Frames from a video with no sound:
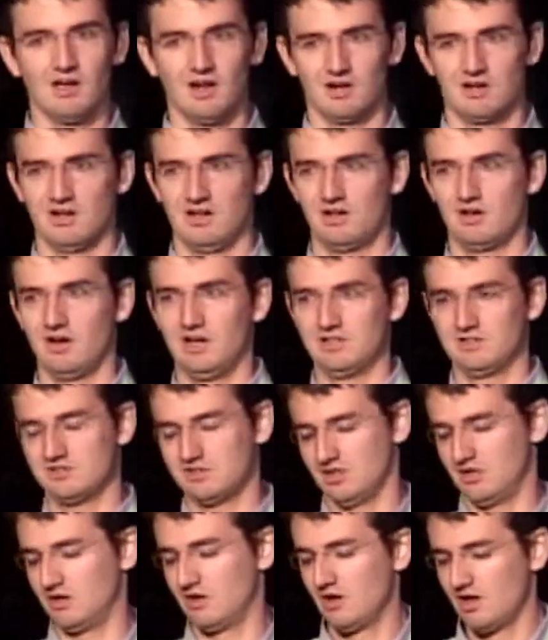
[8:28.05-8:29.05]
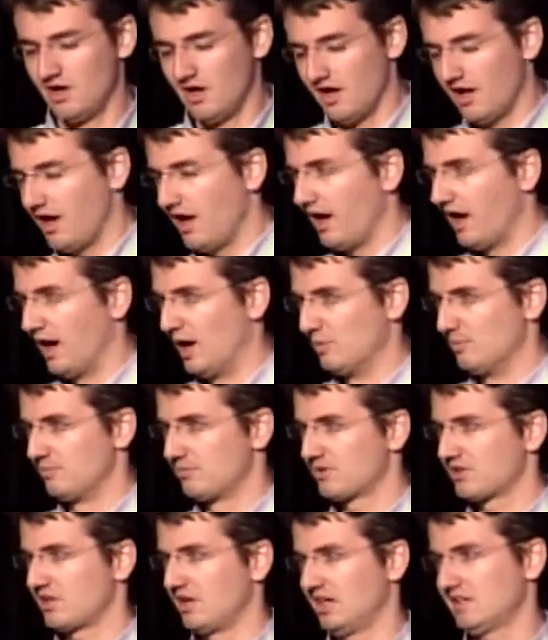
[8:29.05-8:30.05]
Okay, great. So
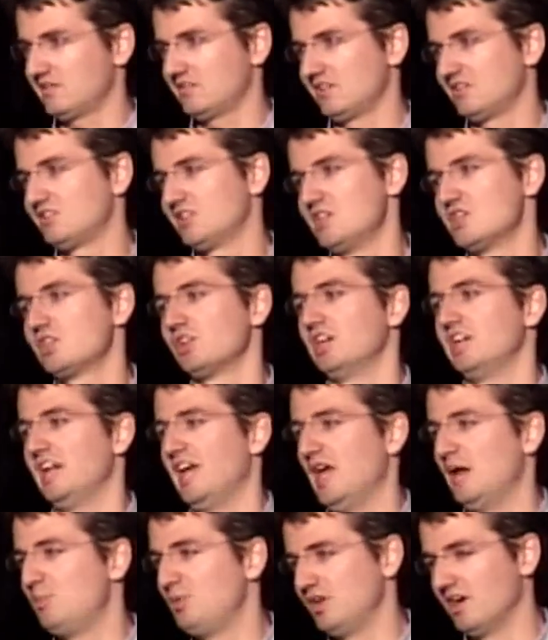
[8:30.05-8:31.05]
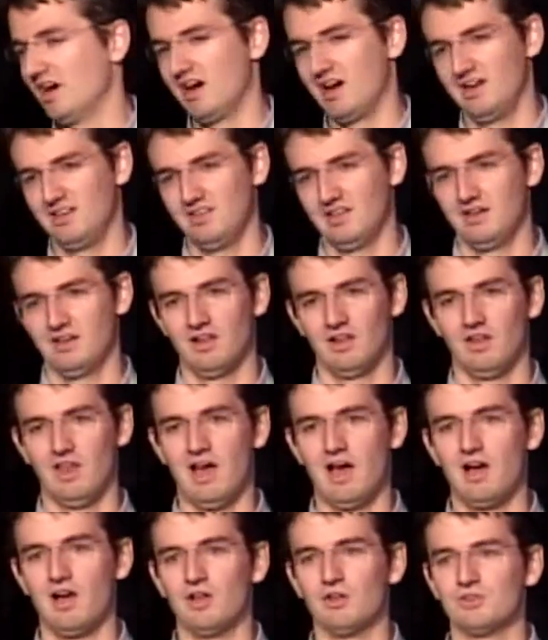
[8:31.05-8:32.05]
Connect is essentially an API that
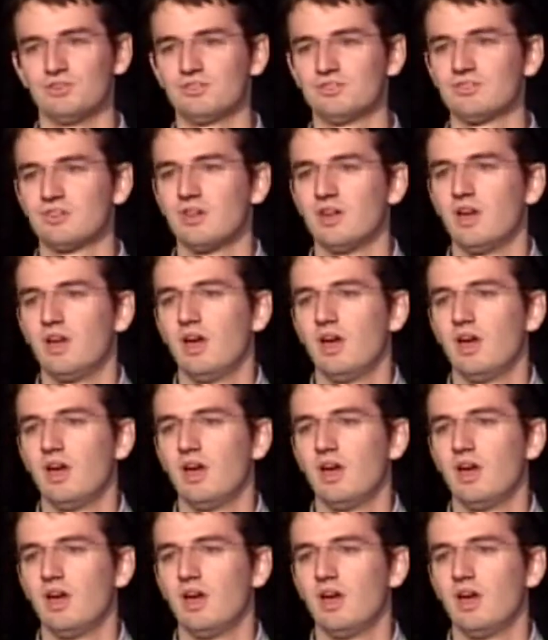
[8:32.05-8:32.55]
allows